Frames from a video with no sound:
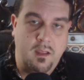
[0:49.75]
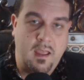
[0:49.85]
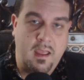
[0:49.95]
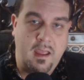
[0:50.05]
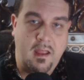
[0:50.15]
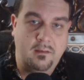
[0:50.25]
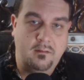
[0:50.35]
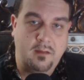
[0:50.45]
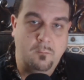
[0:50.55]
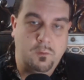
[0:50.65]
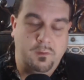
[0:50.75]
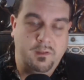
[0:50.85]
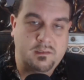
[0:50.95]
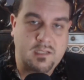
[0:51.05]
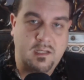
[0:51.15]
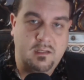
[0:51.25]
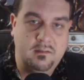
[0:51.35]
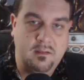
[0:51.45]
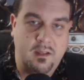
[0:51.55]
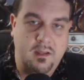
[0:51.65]
And I'm really excited
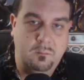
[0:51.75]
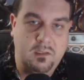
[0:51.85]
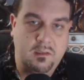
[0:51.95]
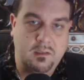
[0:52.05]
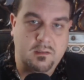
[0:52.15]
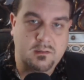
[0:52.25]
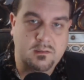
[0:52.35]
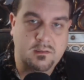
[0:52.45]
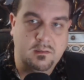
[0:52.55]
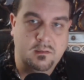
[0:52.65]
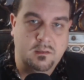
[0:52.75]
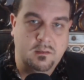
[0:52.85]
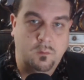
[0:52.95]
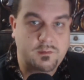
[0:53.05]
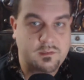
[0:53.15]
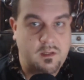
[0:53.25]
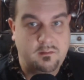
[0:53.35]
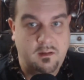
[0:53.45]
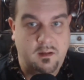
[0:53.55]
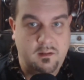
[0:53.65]
tonight because, well, it's not
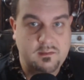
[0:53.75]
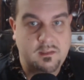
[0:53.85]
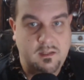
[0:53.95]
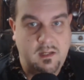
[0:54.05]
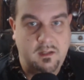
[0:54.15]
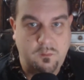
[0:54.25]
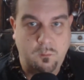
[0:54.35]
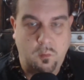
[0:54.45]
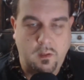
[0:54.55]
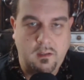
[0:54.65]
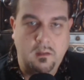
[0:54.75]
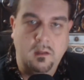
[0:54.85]
tonight, it's today, it's morning.